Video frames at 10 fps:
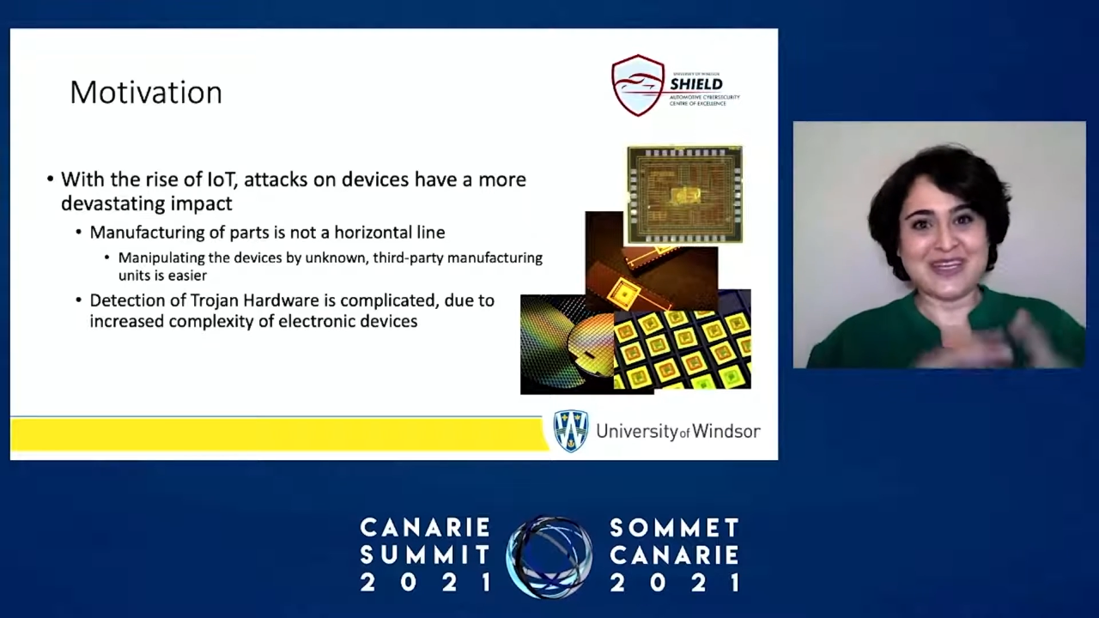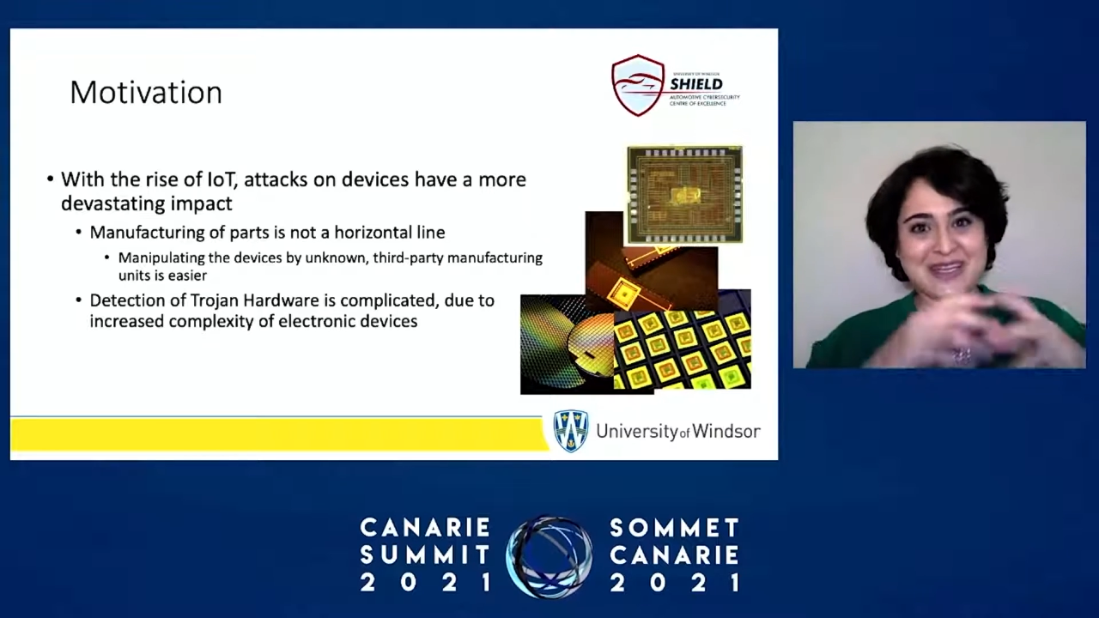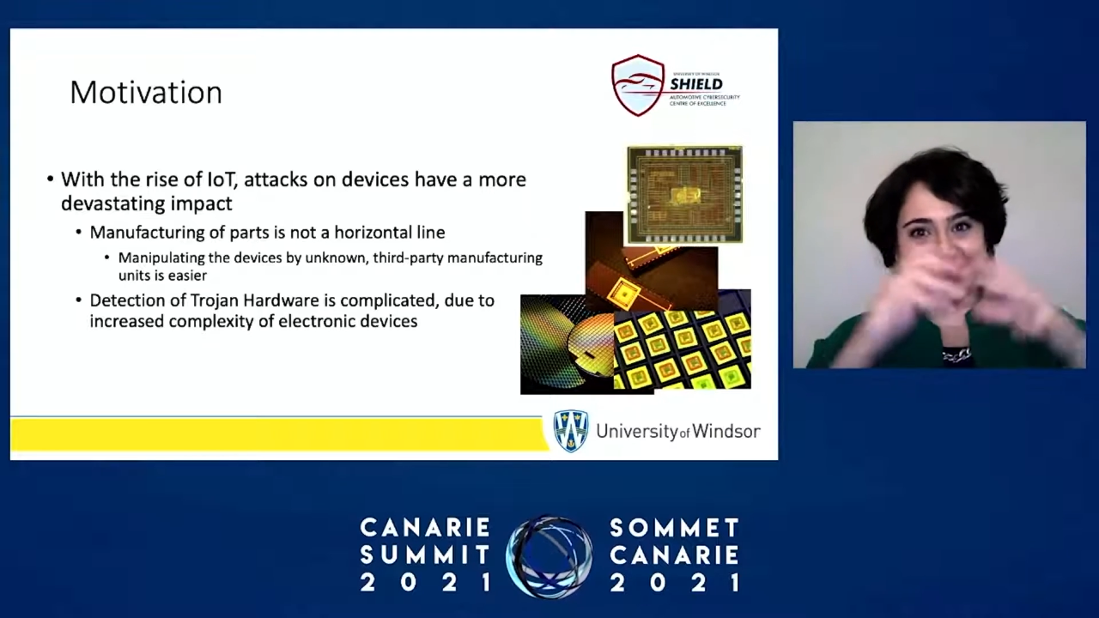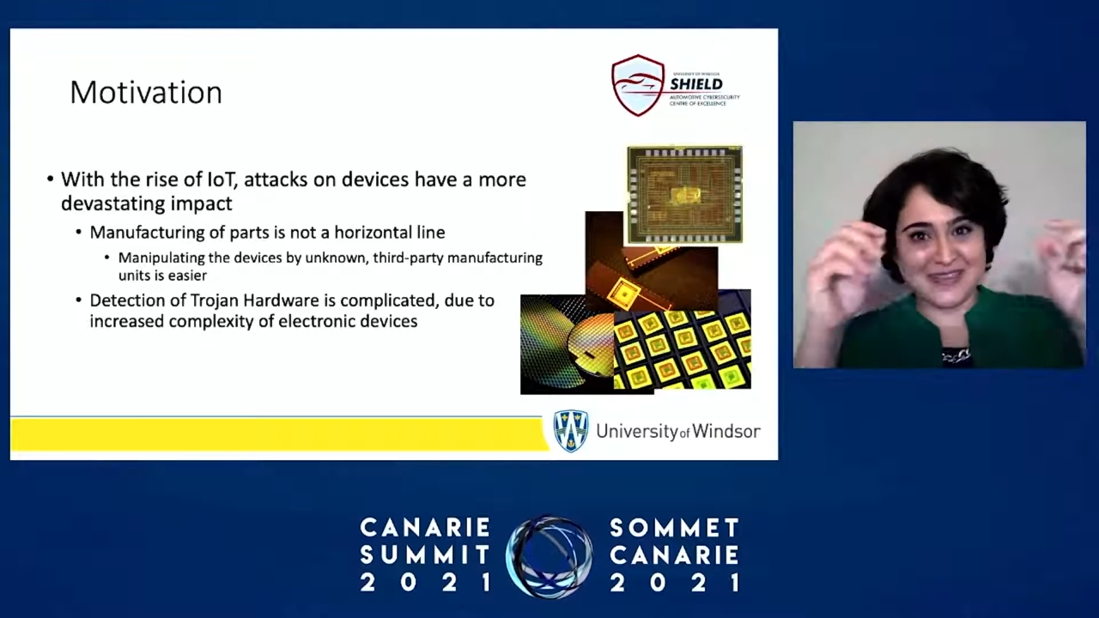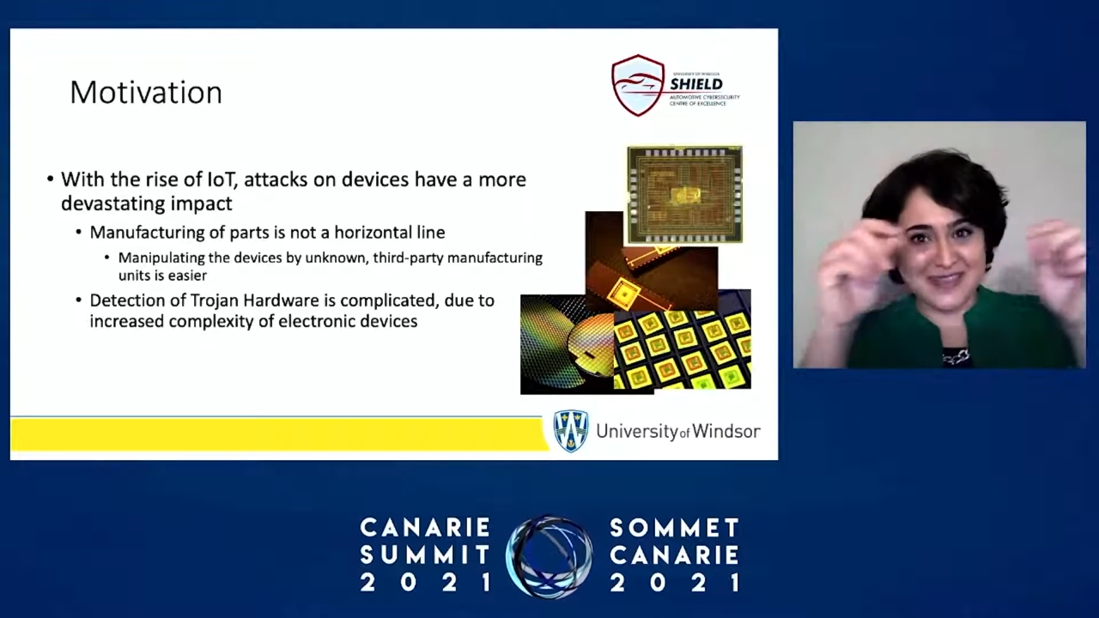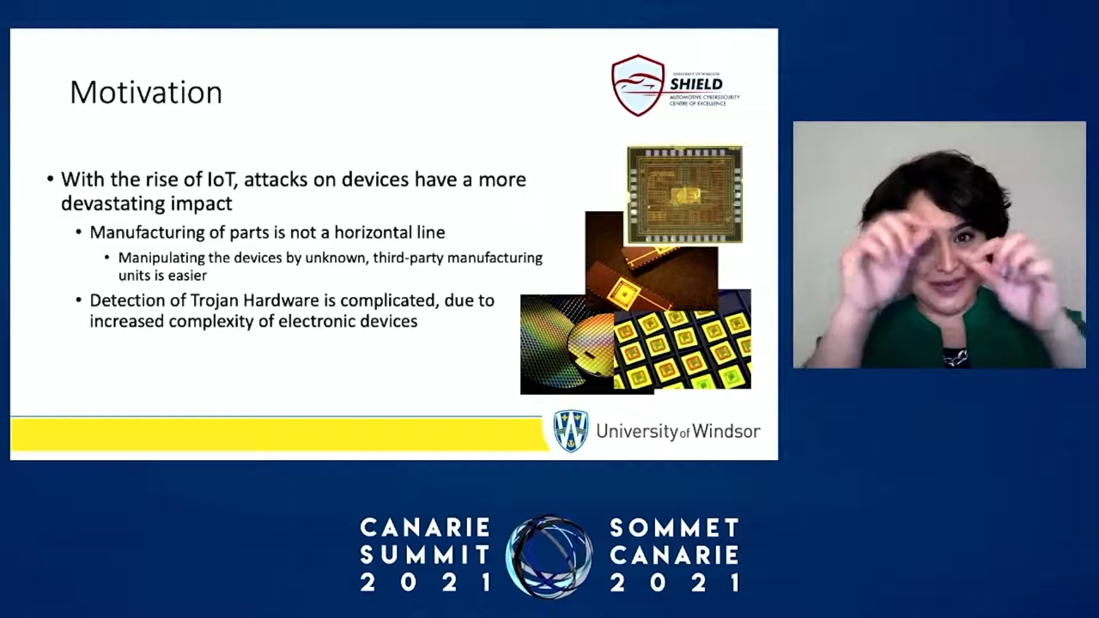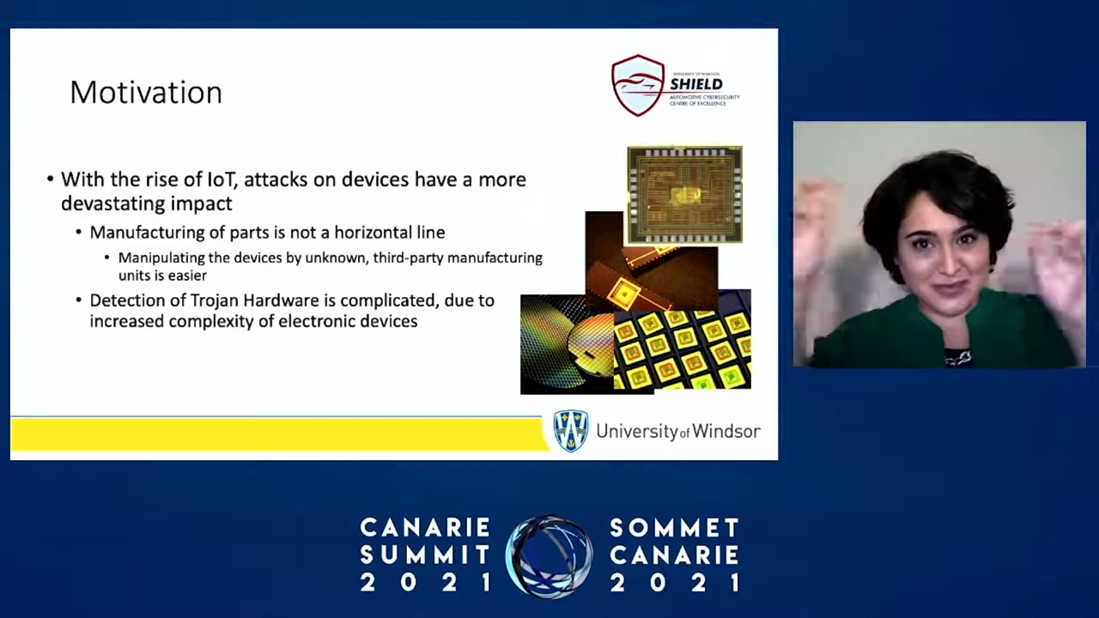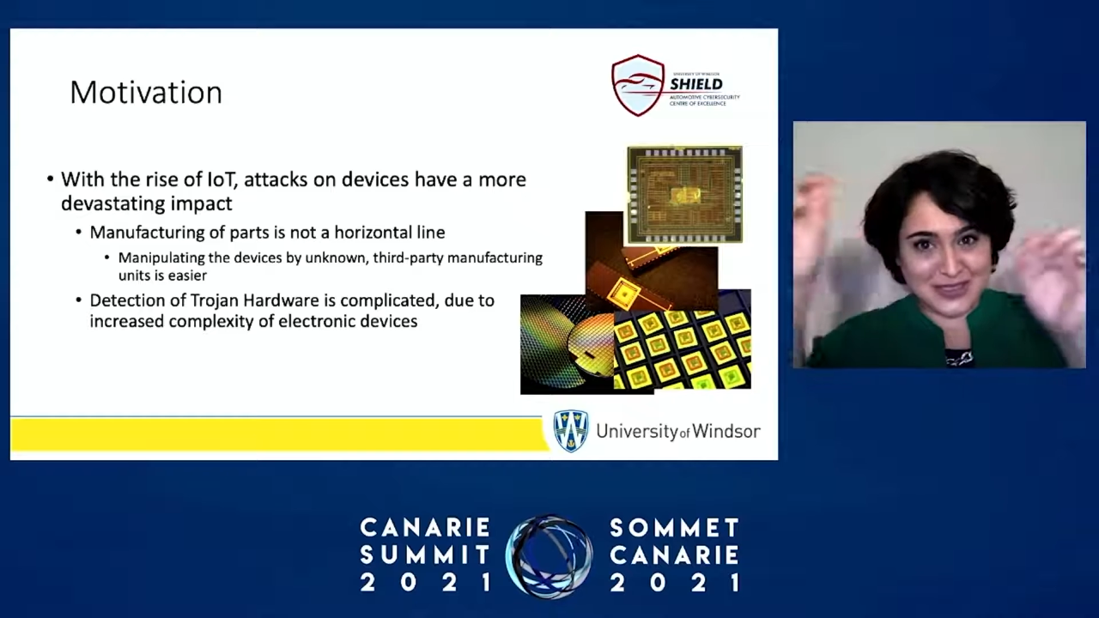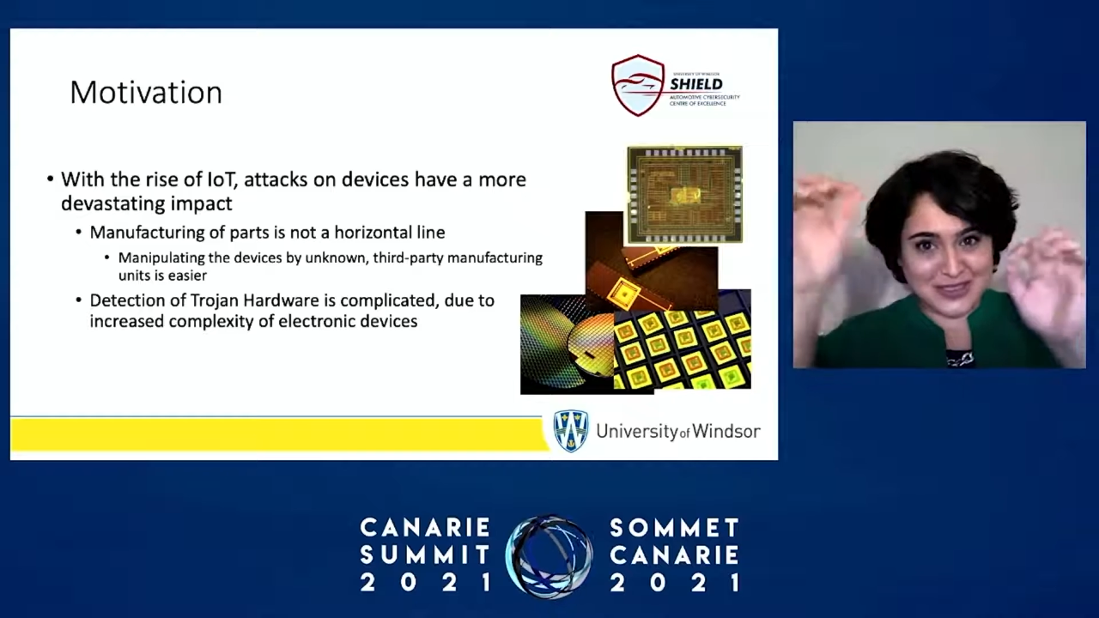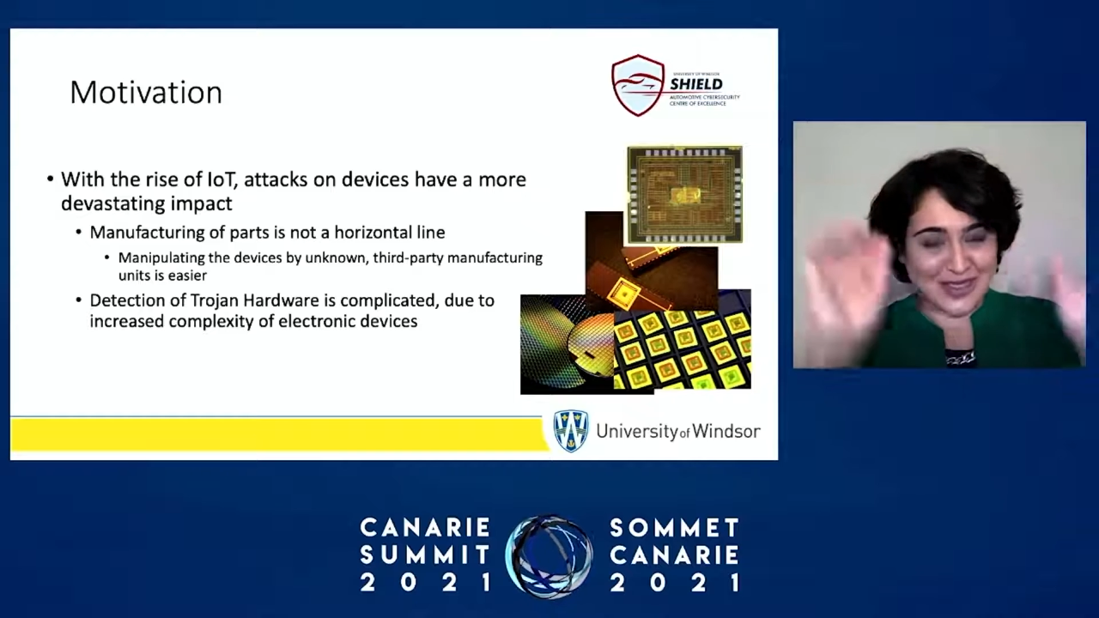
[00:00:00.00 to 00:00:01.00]
and then
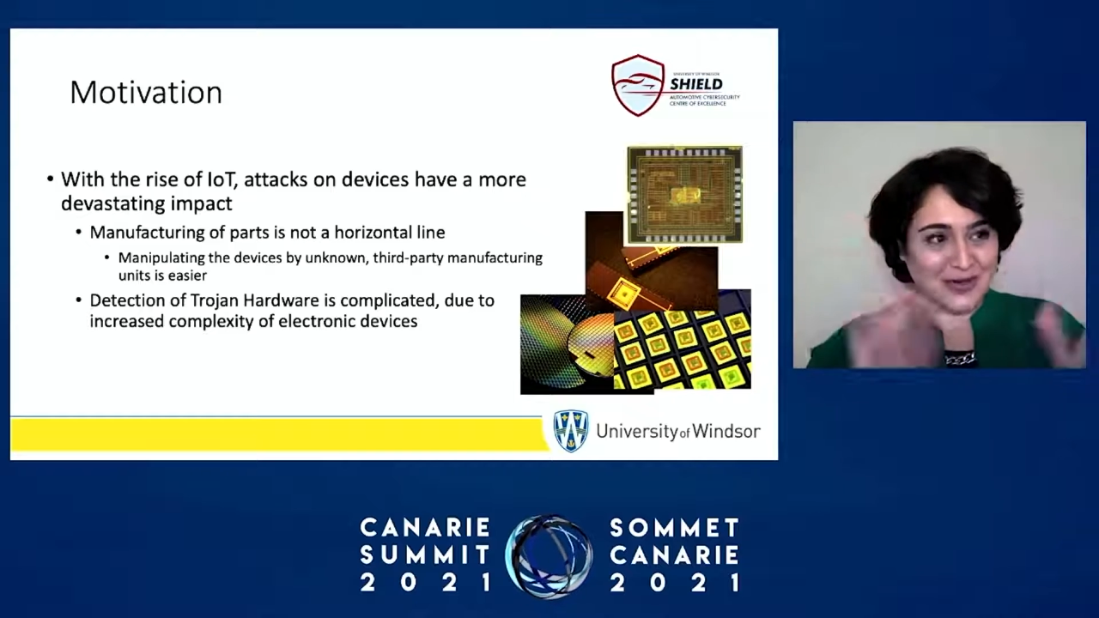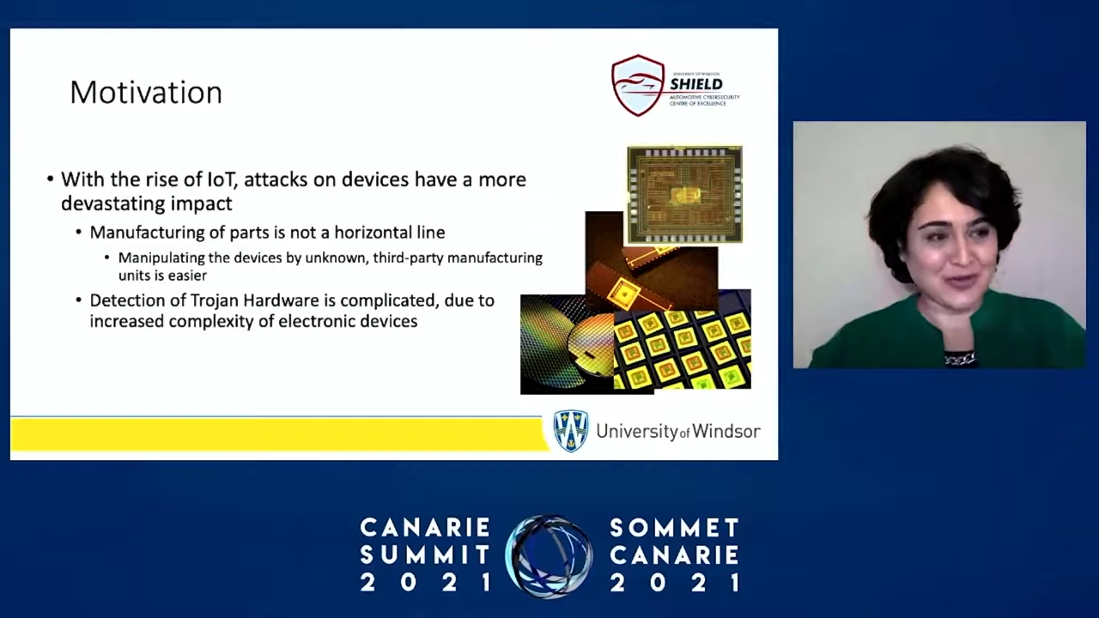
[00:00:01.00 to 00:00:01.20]
with a